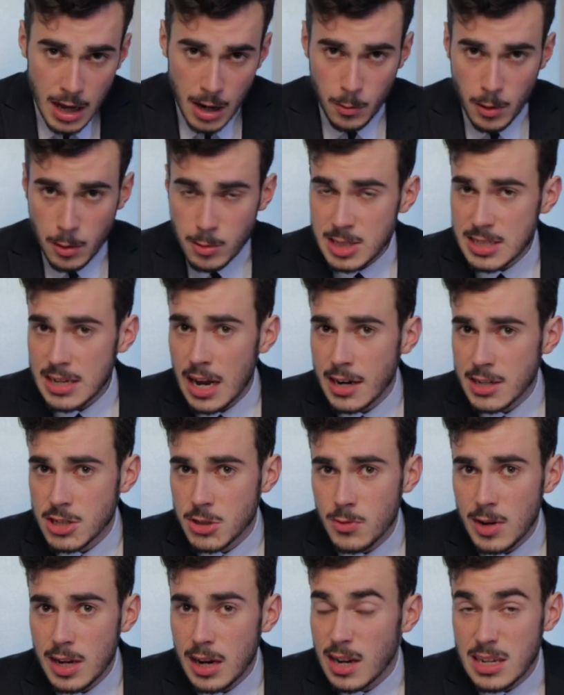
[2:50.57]
and we were starting
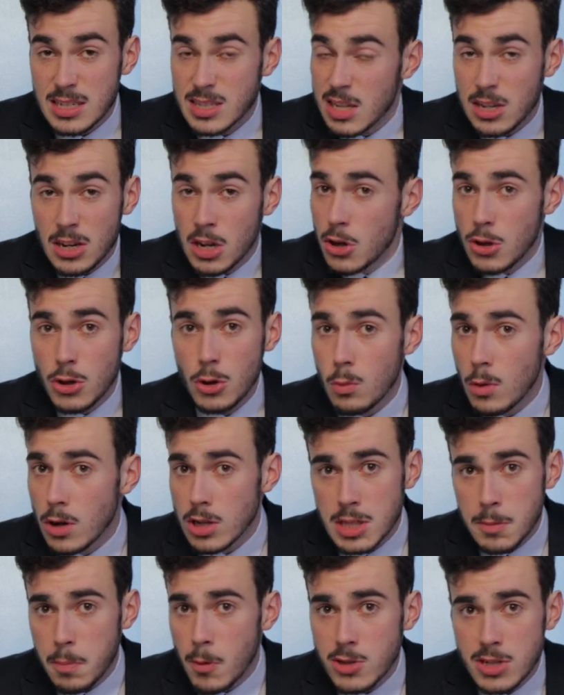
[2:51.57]
to realise that you
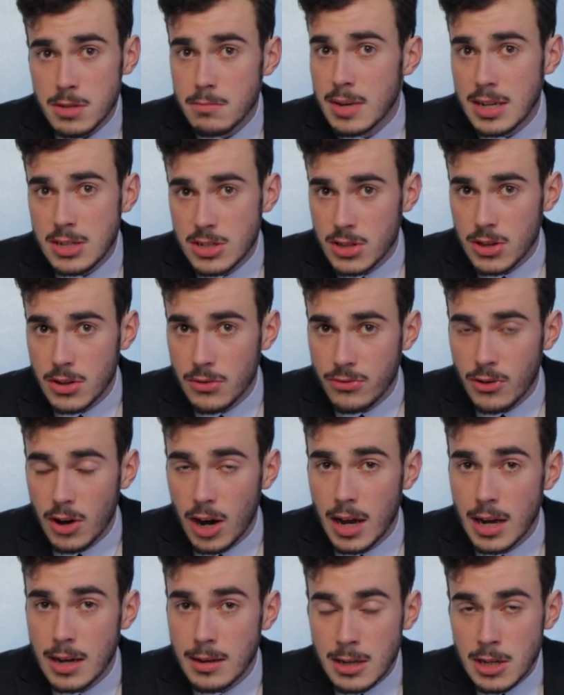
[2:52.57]
weren't supposed to mention the
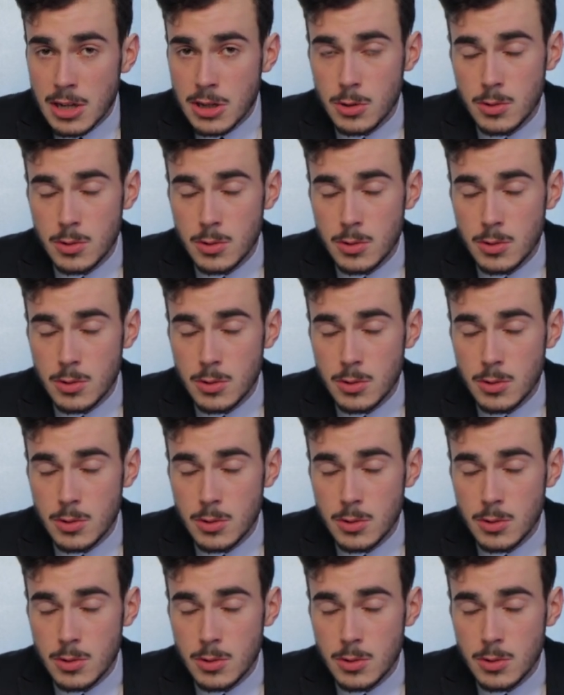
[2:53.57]
fire.